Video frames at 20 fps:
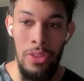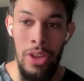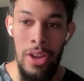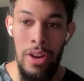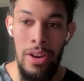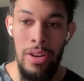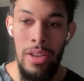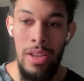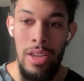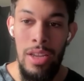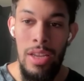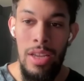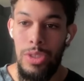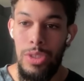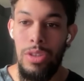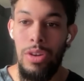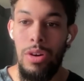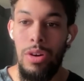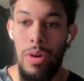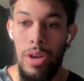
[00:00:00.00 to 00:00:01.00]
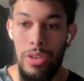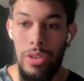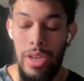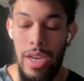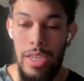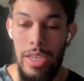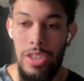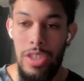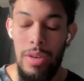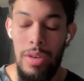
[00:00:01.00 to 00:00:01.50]
on there, we still want you
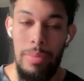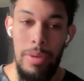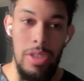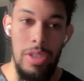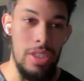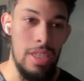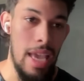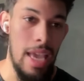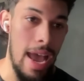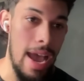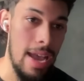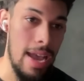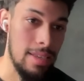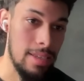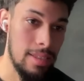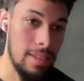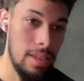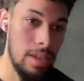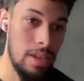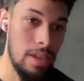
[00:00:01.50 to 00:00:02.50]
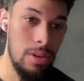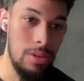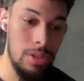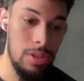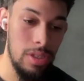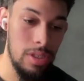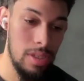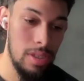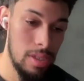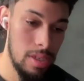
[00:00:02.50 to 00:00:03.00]
guys jumping. Just ask the
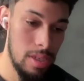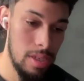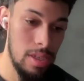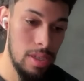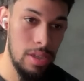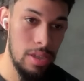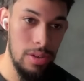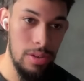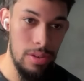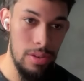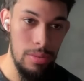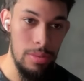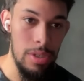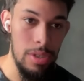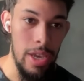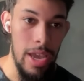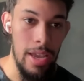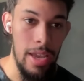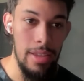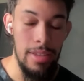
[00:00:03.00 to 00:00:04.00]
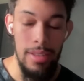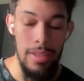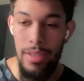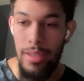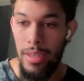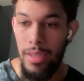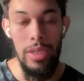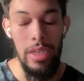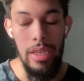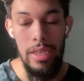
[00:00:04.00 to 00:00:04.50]
coaches in your group chat
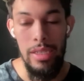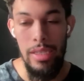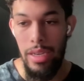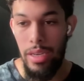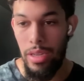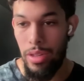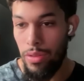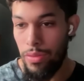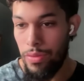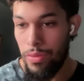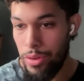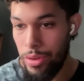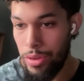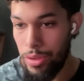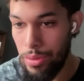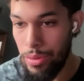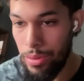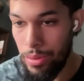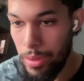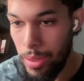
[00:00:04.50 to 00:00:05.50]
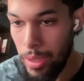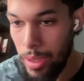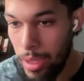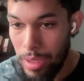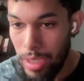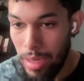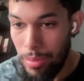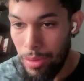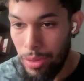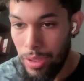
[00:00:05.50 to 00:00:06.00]
what day is ideal for you. Doesn't
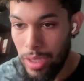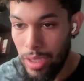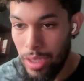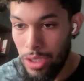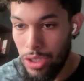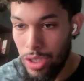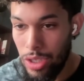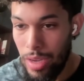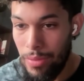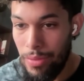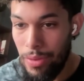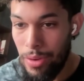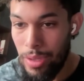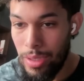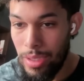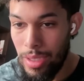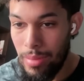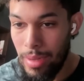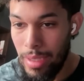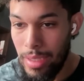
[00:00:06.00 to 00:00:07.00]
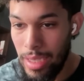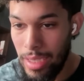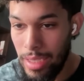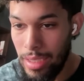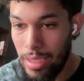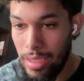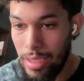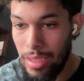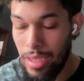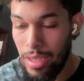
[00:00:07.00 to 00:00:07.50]
mean I'm only going to try to focus on my
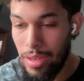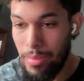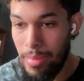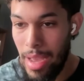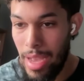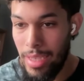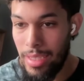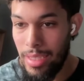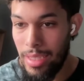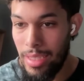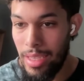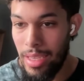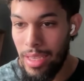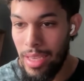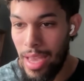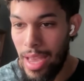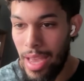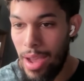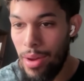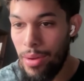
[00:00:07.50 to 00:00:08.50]
technique instead of maxing it